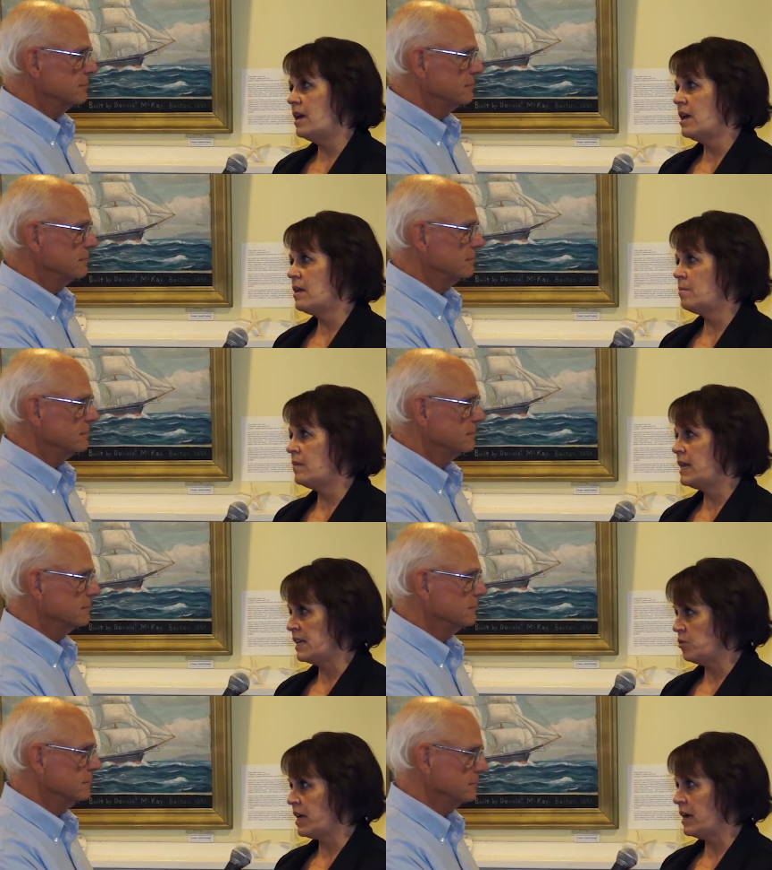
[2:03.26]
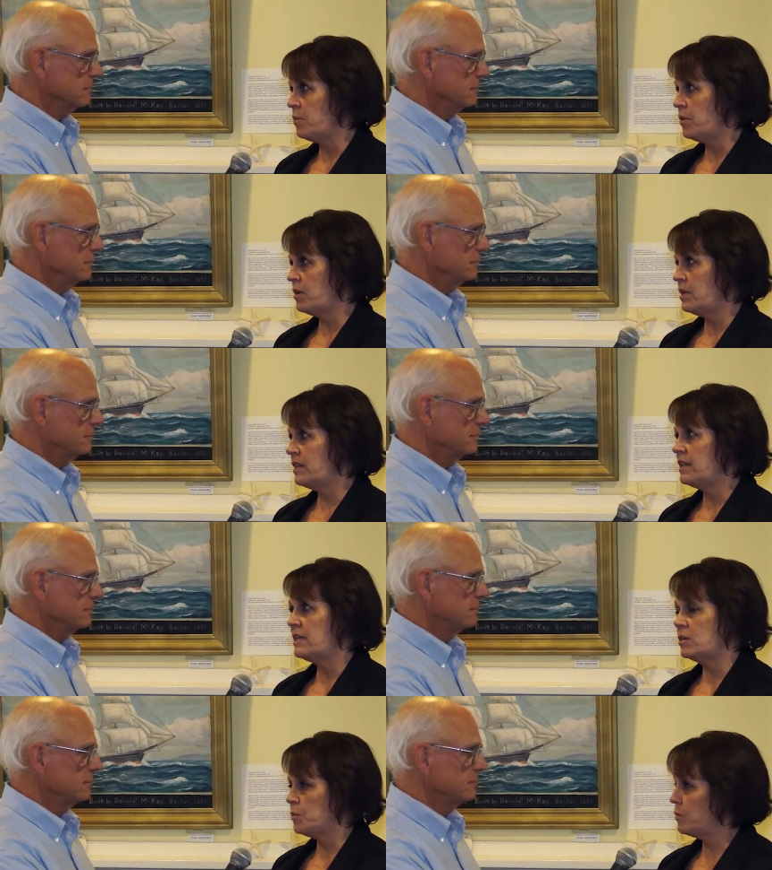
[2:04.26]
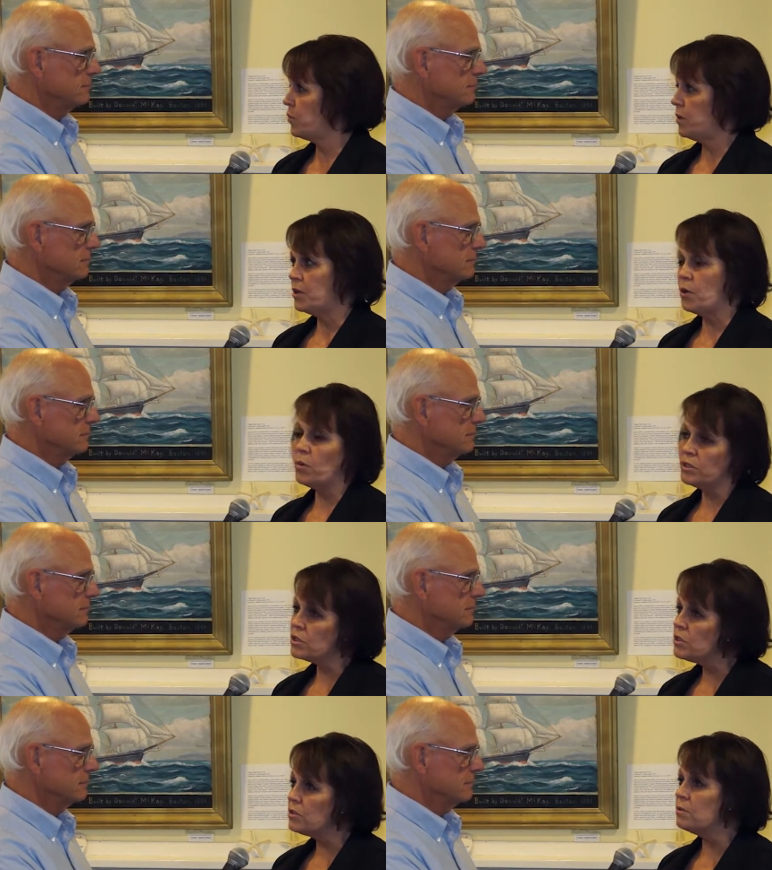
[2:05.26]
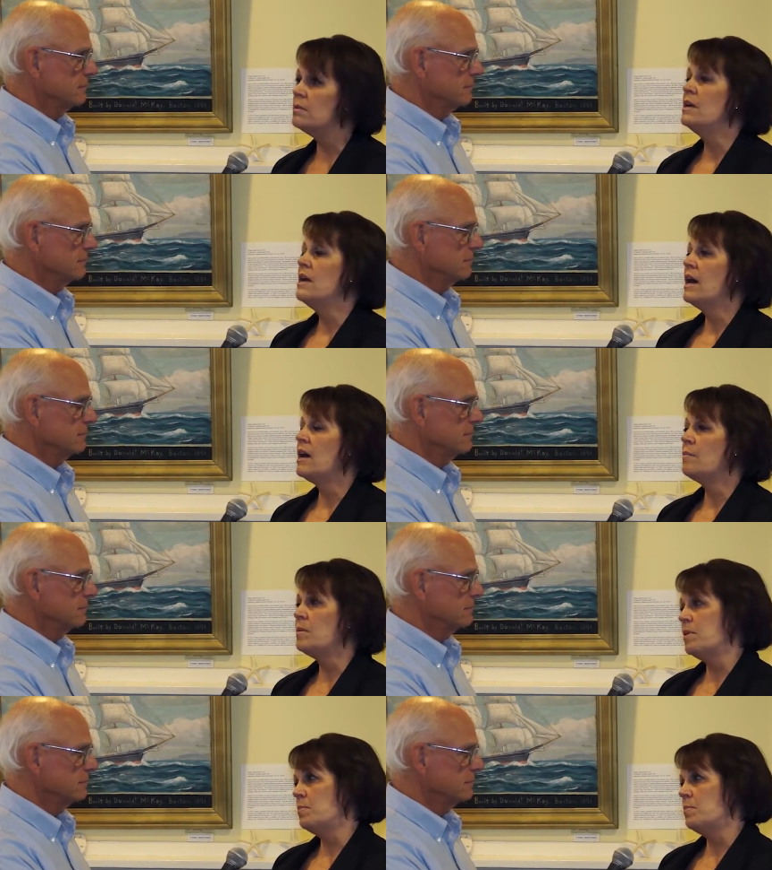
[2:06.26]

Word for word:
Speaker 1: um, an annual guidebook that tells people where to go, what to do, um, that